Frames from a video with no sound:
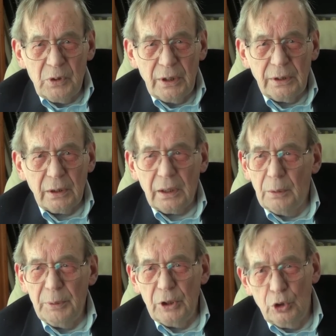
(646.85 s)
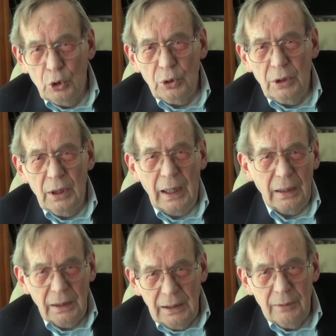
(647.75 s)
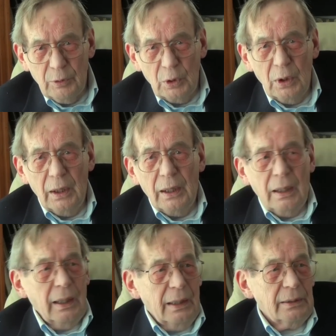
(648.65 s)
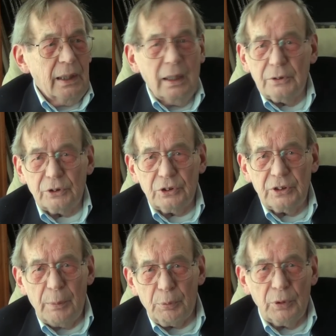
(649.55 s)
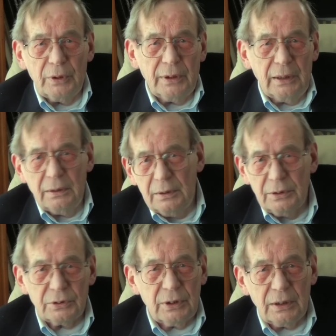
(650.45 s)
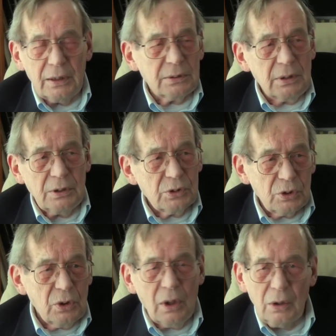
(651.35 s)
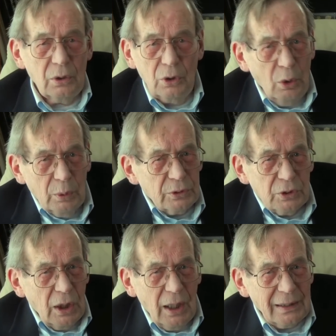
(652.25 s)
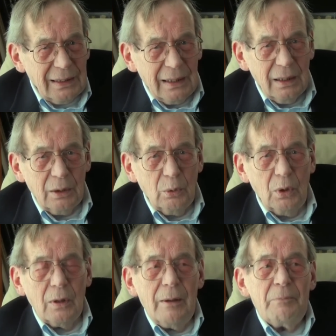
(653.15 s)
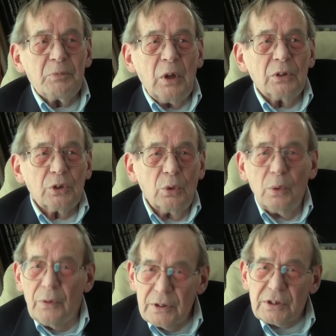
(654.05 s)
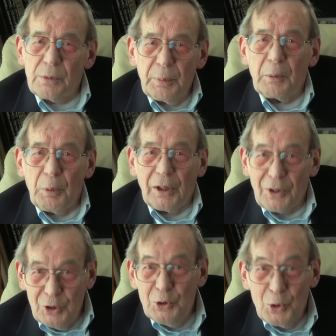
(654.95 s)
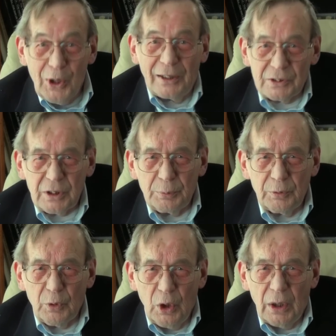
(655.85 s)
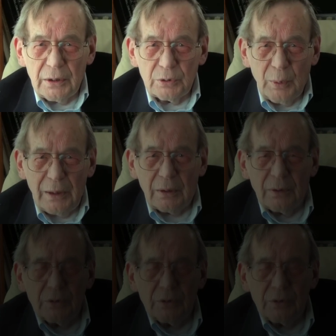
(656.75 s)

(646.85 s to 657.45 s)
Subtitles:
that there can be good and evil, and they are separate, distinct things. And he says, no, it's not like that at all. So this is a big part of the new concept of God as well,